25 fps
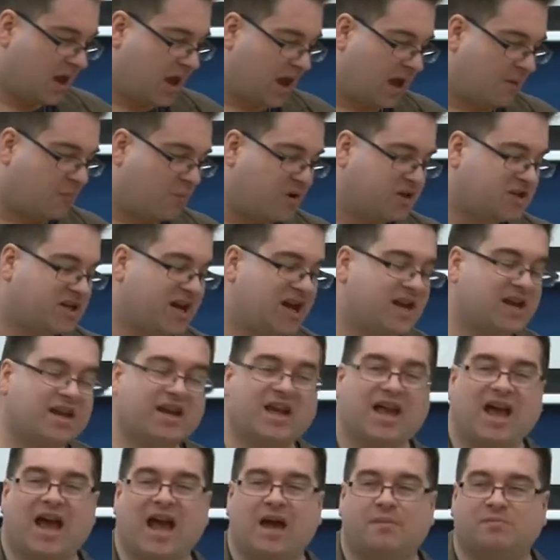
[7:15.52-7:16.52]
And we take
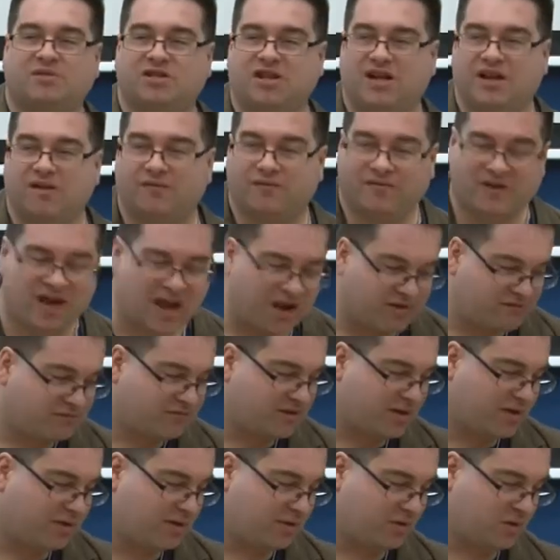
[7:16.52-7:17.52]
captive
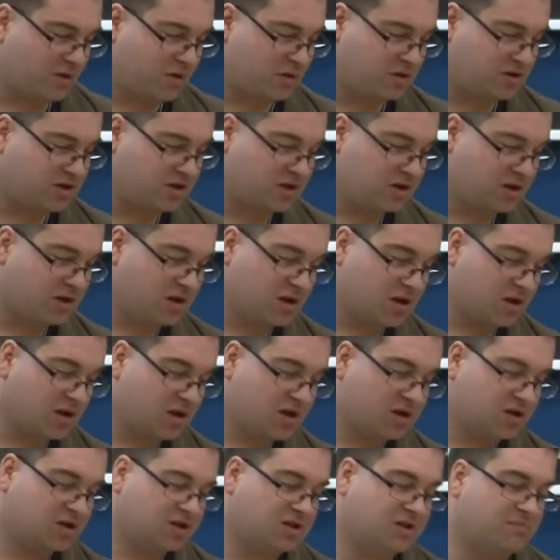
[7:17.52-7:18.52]
every thought
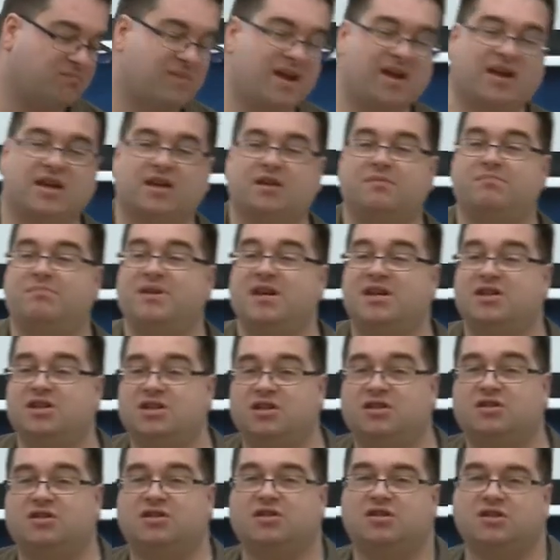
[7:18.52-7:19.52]
to make it
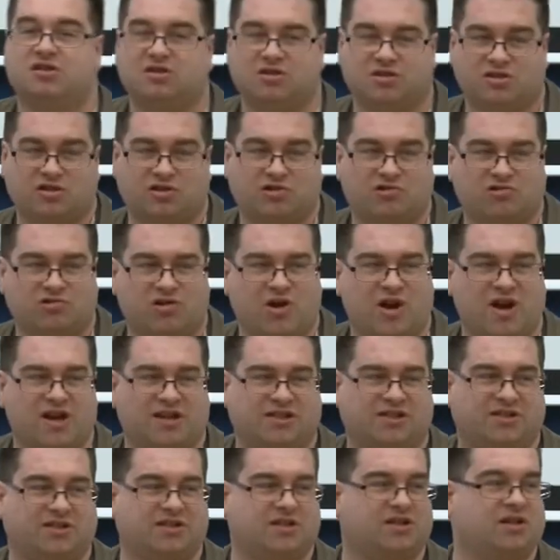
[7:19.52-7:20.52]
obedient to
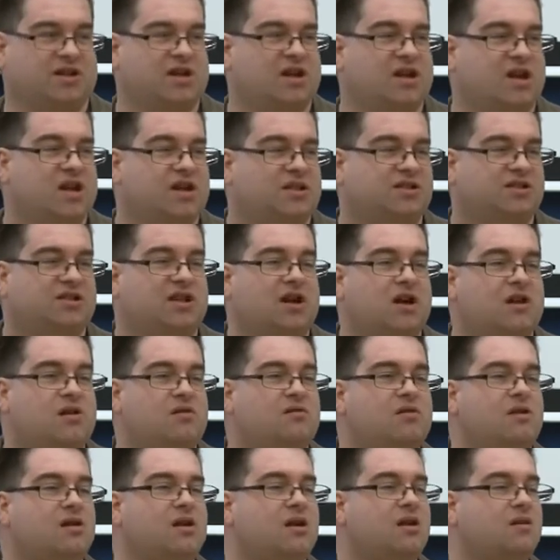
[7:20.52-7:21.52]
Christ.
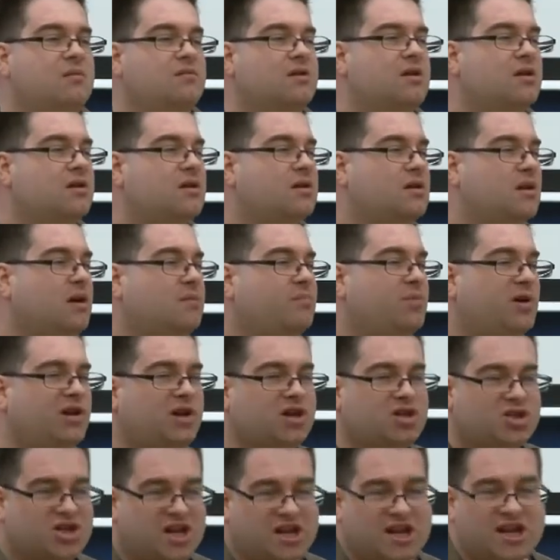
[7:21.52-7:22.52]
So
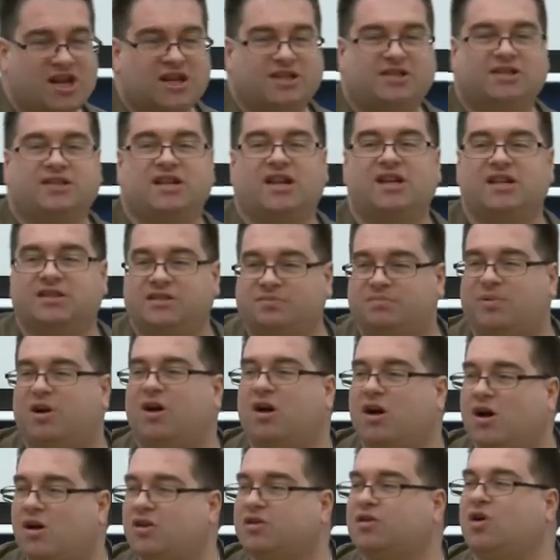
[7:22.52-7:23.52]
apologetics is
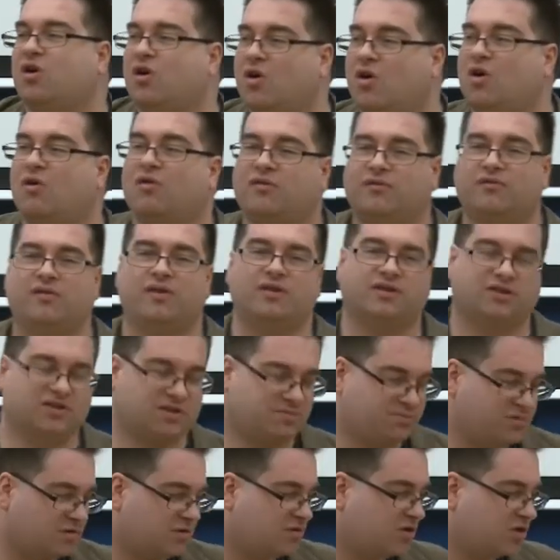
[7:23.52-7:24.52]
part of
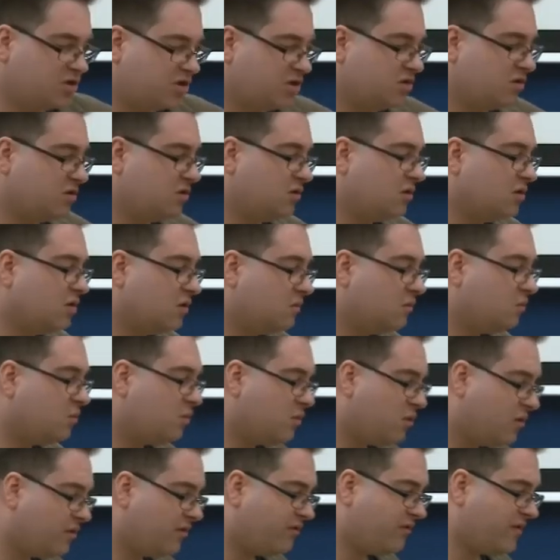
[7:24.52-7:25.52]
spiritual
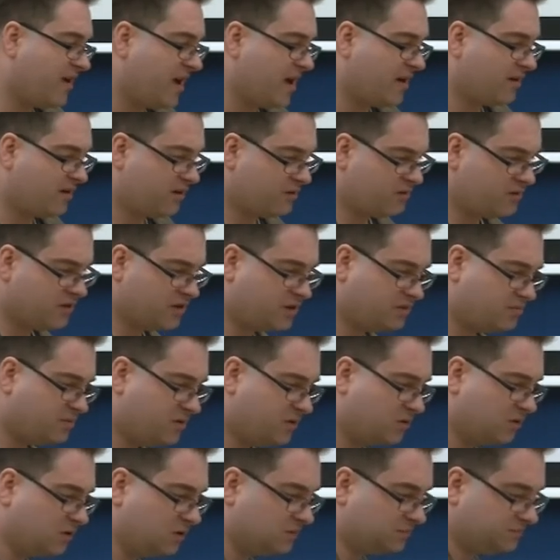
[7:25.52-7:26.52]
warfare, according to
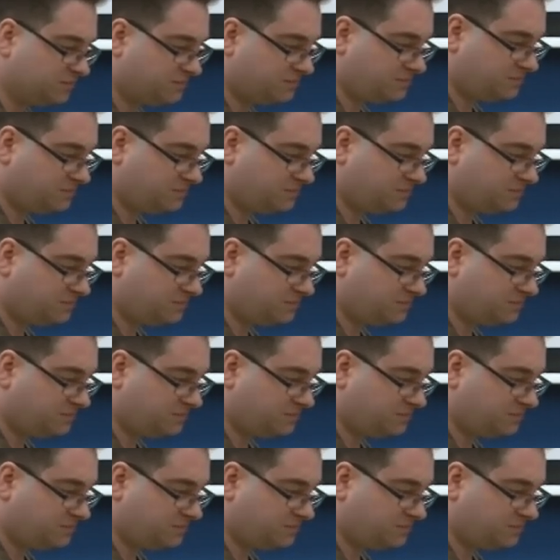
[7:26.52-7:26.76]
Paul.